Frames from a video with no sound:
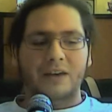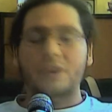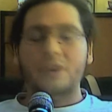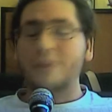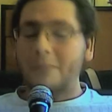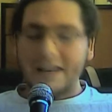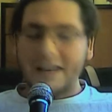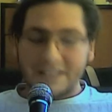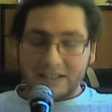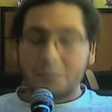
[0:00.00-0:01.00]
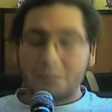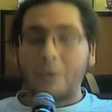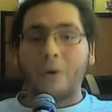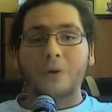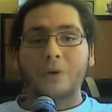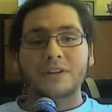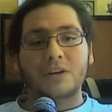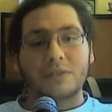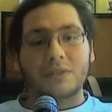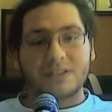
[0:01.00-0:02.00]
If your mindset is poor, then
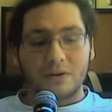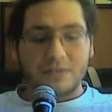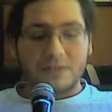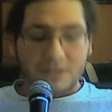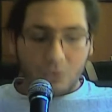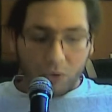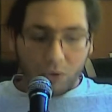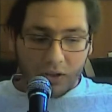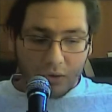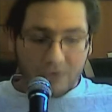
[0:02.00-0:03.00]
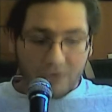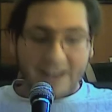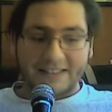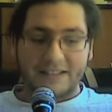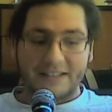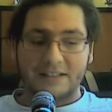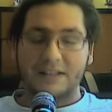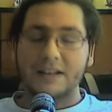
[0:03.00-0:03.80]
your results will reflect that.